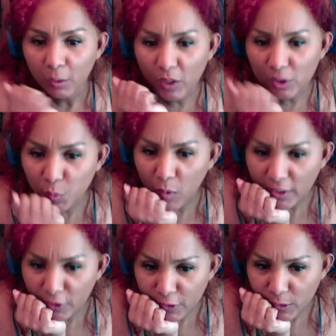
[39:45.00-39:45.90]
was one
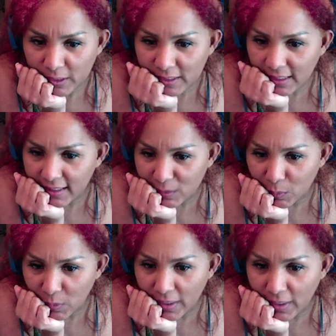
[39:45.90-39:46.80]
of those days
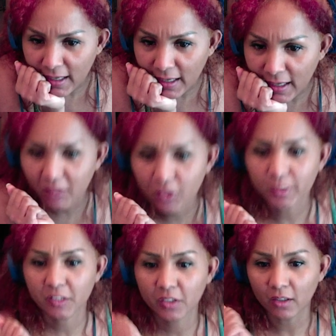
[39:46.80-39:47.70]
when I made
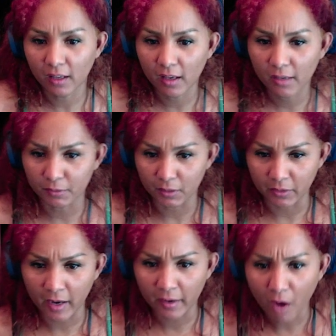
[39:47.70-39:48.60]
critical error
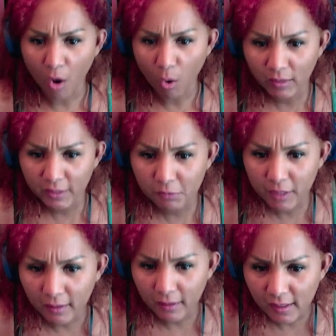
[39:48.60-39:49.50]
and only
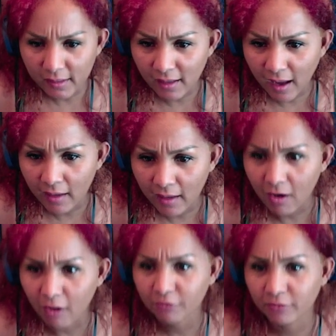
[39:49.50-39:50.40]
realized that
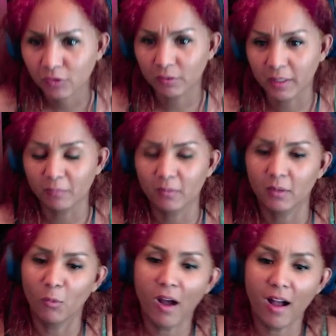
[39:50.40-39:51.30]
off stream.
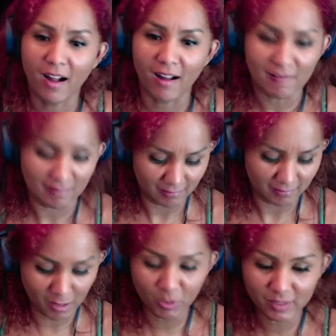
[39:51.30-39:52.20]
Wow!
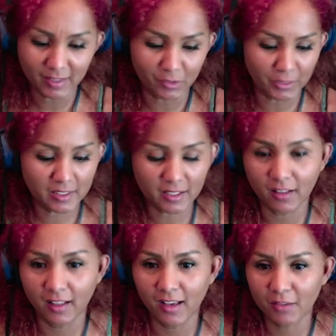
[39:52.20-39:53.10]
What was the
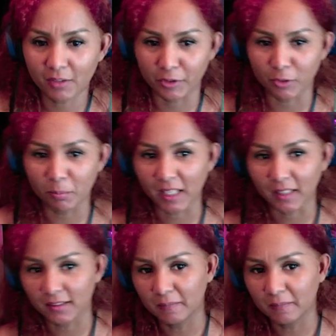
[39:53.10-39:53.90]
critical error you made?